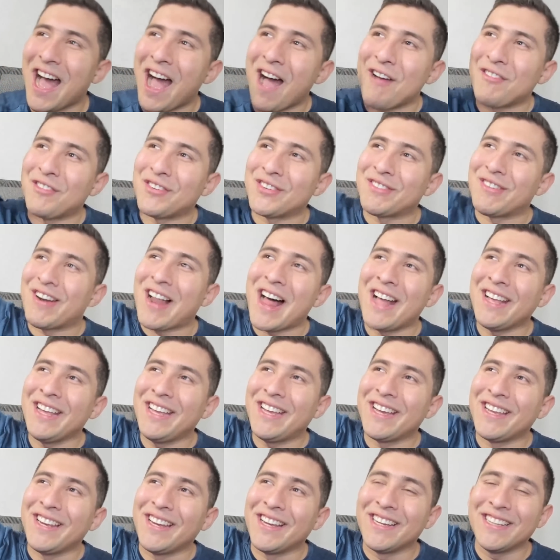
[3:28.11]
I'm
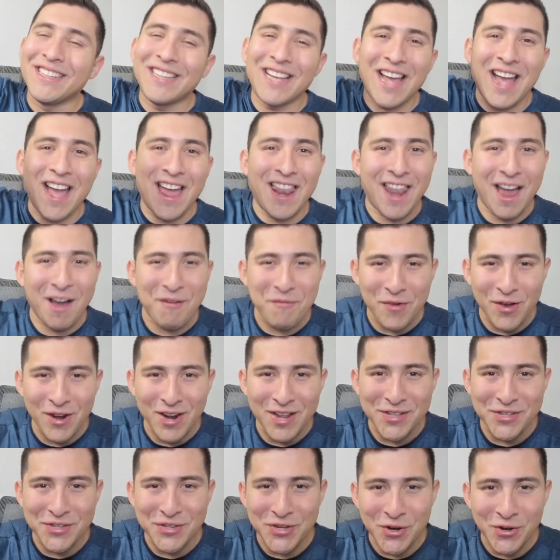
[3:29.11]
liking it, and I'm going to
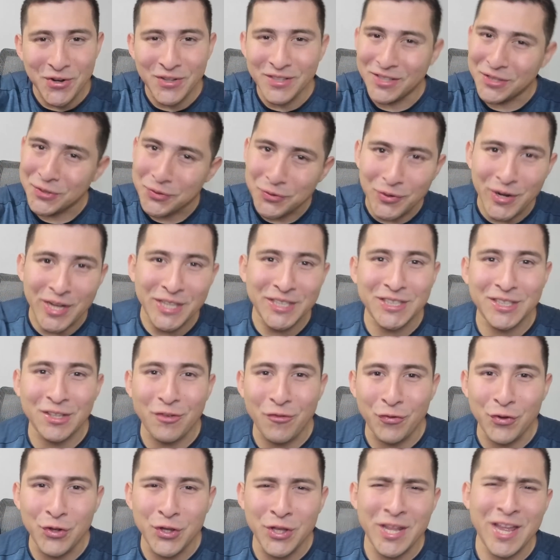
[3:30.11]
enjoy the rest
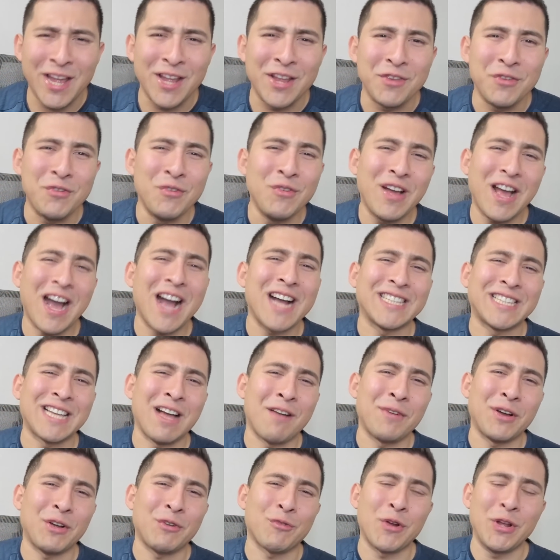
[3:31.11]
of today. You guys
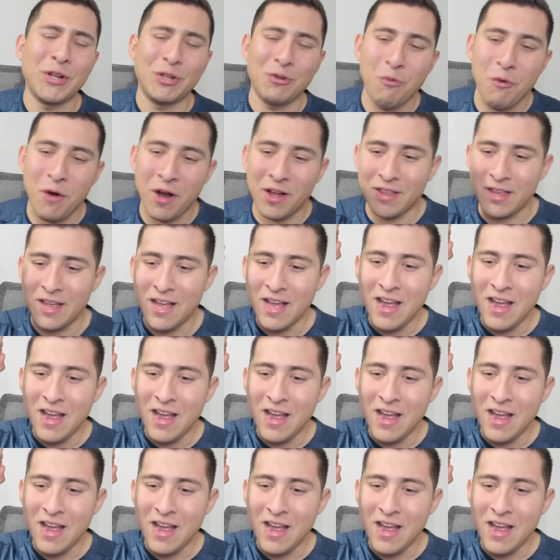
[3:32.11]
have a great one.